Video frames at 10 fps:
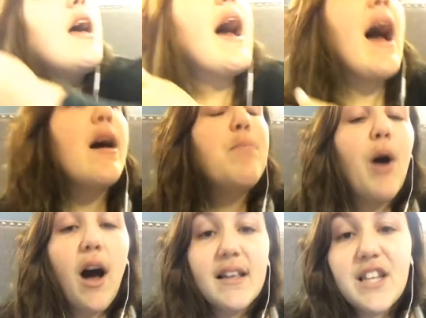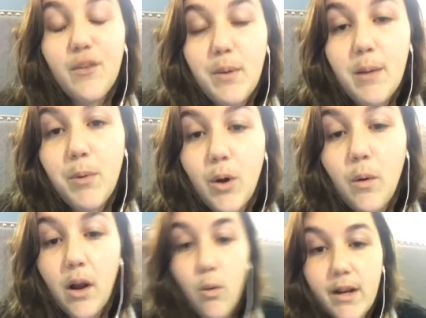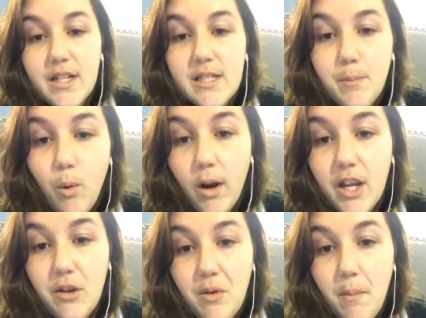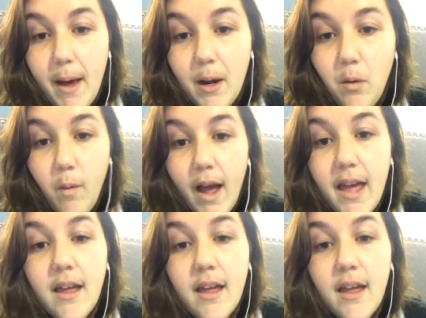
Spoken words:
Add positive people who are going to support you no matter what,